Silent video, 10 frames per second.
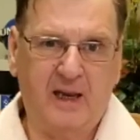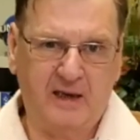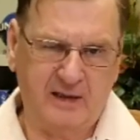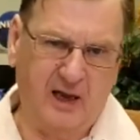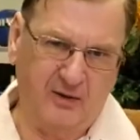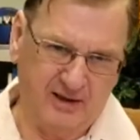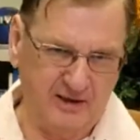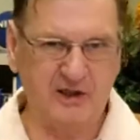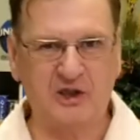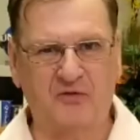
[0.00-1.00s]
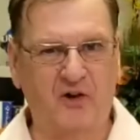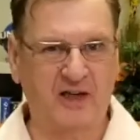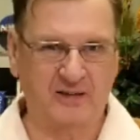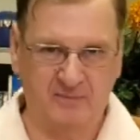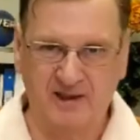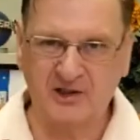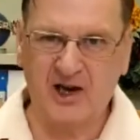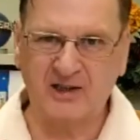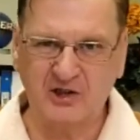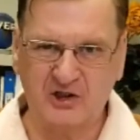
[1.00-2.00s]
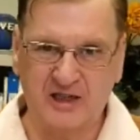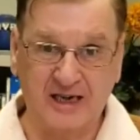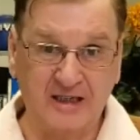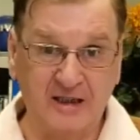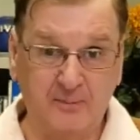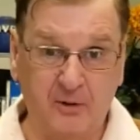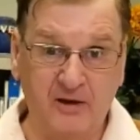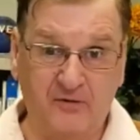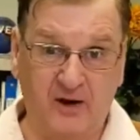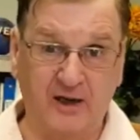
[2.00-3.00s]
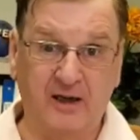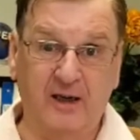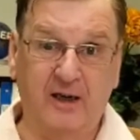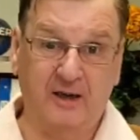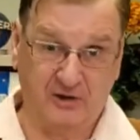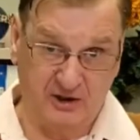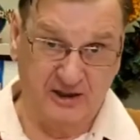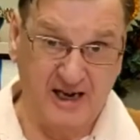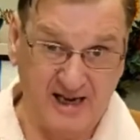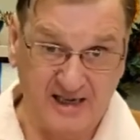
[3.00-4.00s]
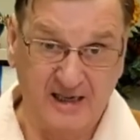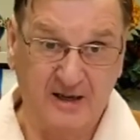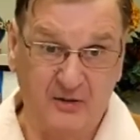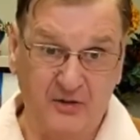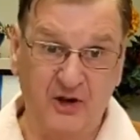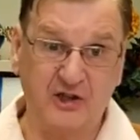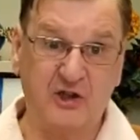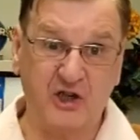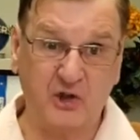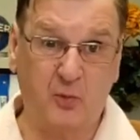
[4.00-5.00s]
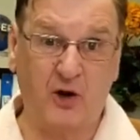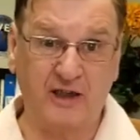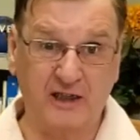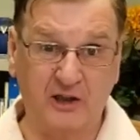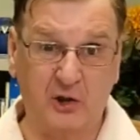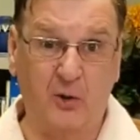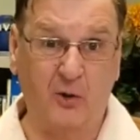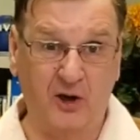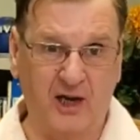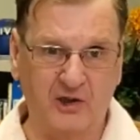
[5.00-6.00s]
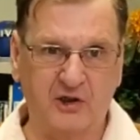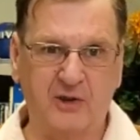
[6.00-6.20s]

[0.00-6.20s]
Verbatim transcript: Now, this is funny because at his daily briefing today, this is what he told us.